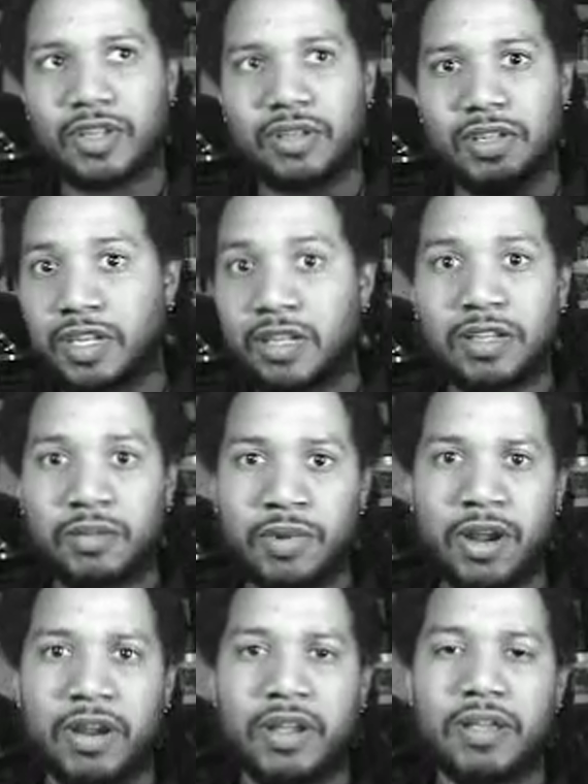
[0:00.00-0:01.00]
legally
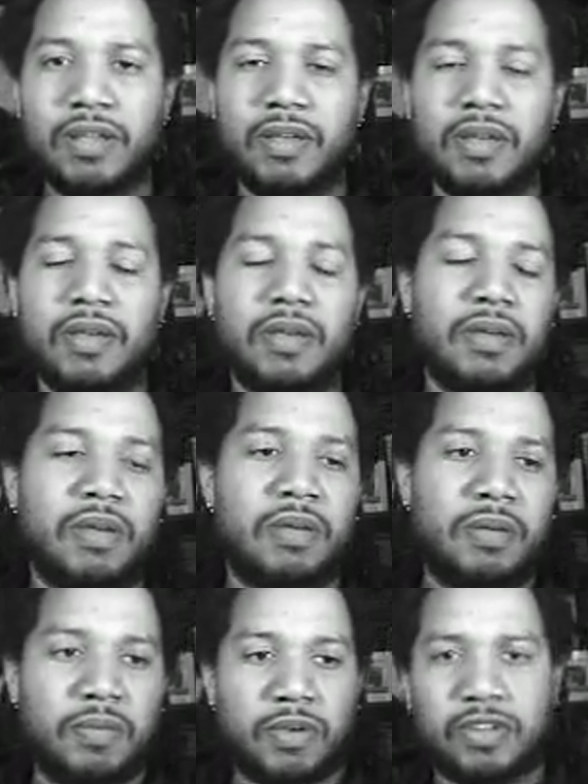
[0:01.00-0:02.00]
married
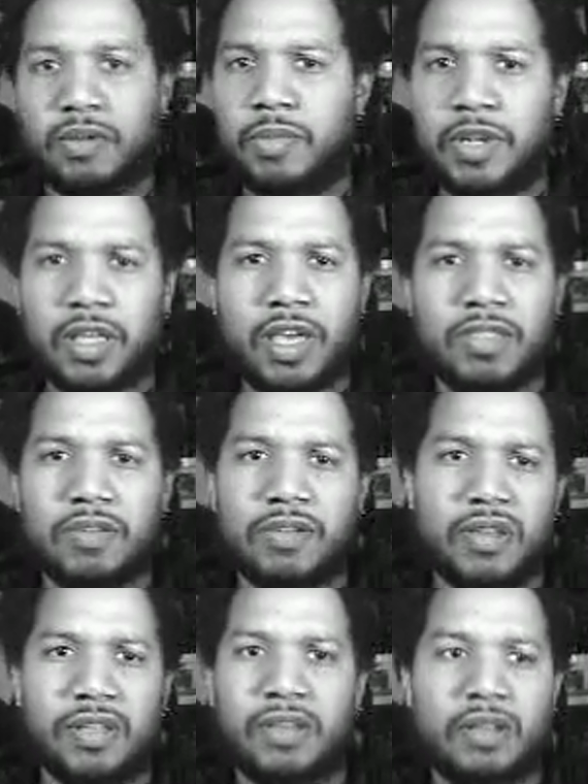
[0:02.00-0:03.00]
because you've been together.
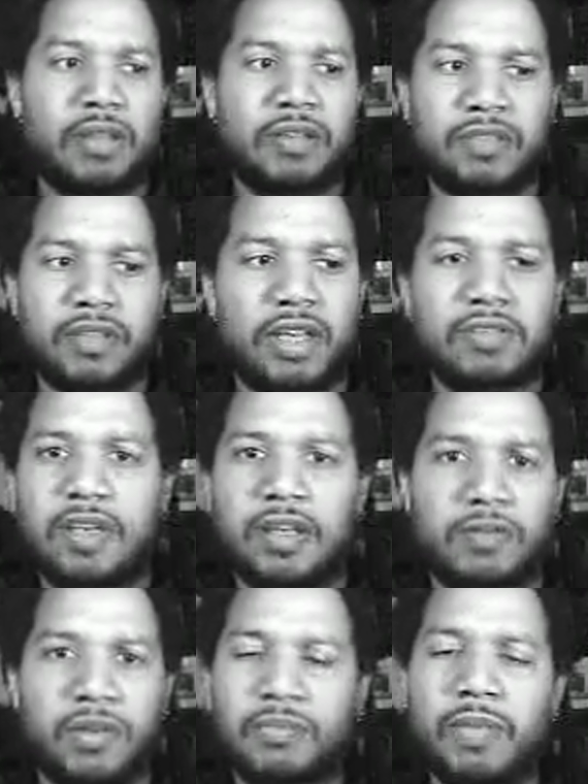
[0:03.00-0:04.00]
And like I said, that's all
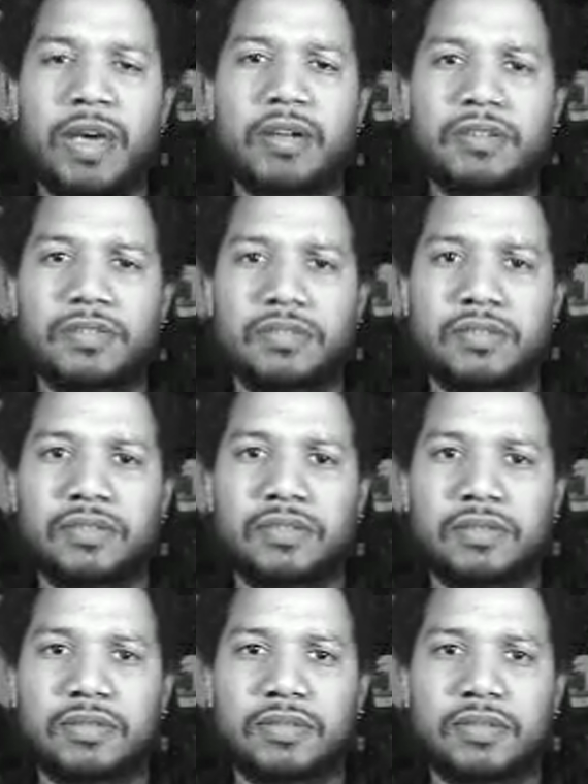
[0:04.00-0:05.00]
that really matters.
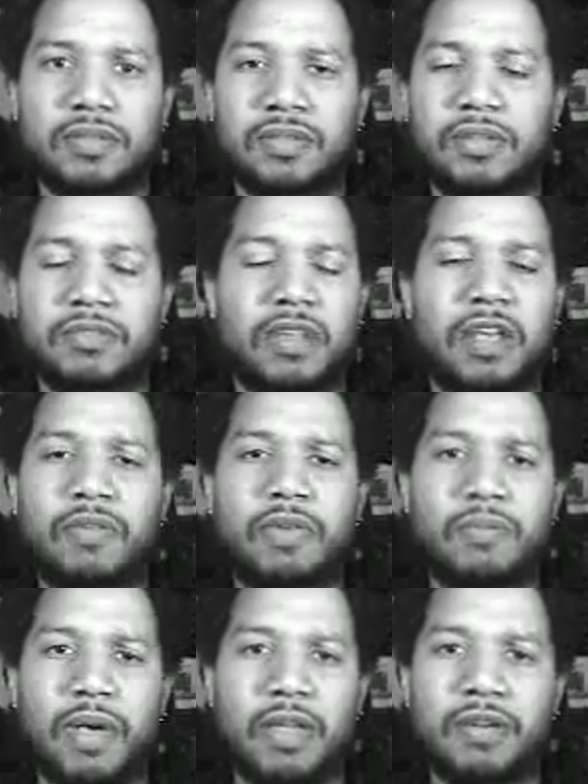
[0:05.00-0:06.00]
It's all that
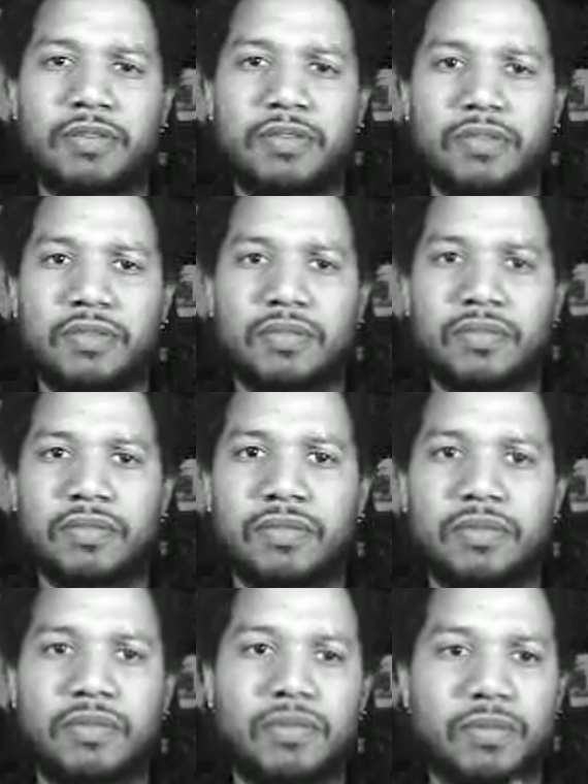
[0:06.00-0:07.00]
really matters.
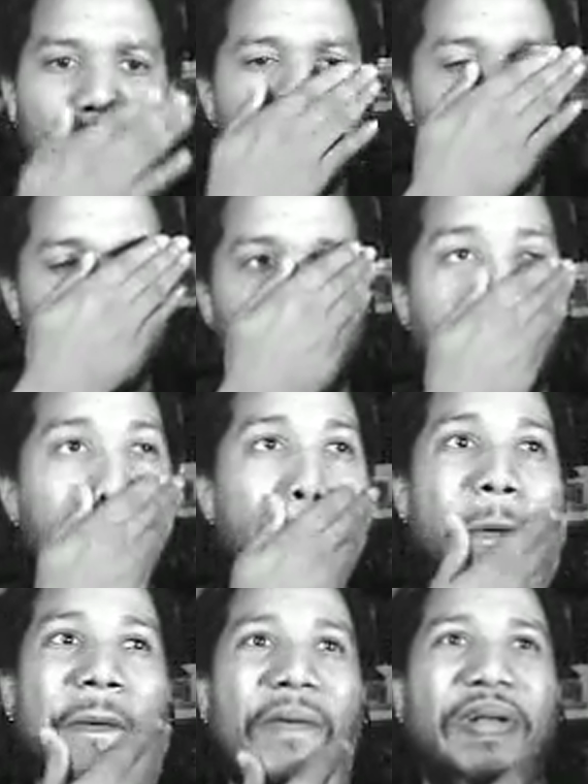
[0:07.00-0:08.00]

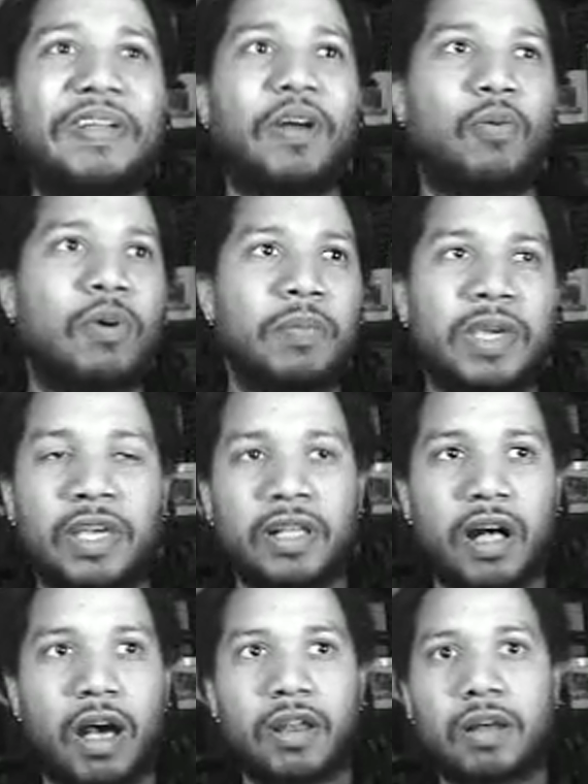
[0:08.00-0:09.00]
So, women
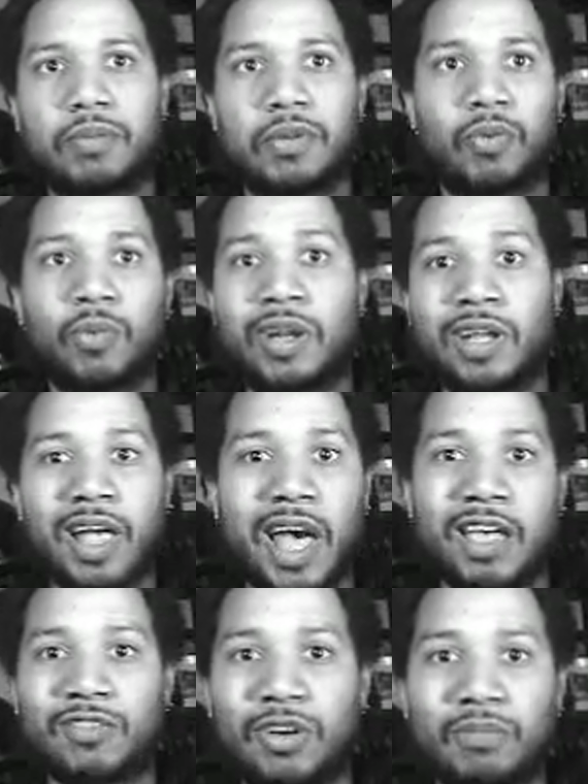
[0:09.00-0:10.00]
getting caught up in when a
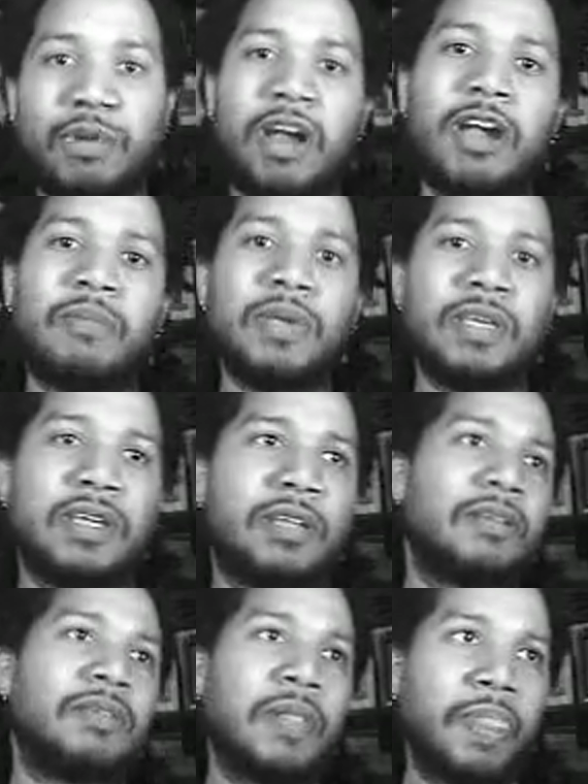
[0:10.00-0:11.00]
guy's going to marry me
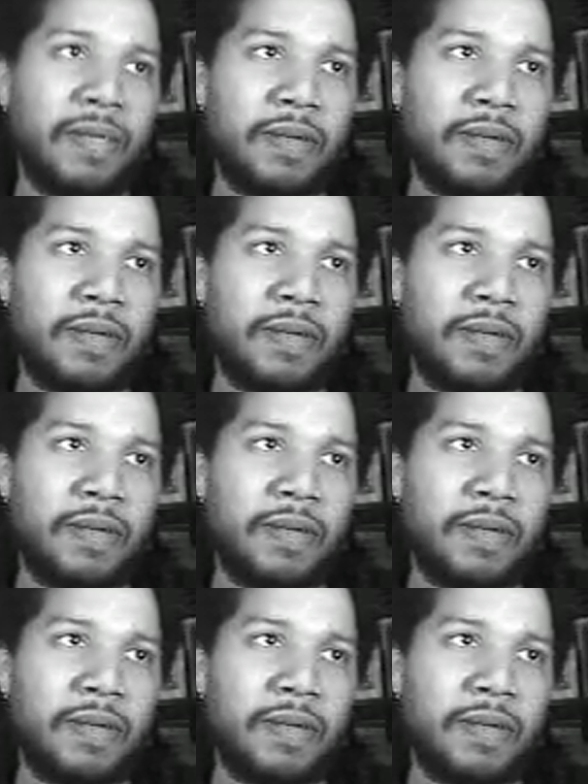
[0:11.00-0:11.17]
and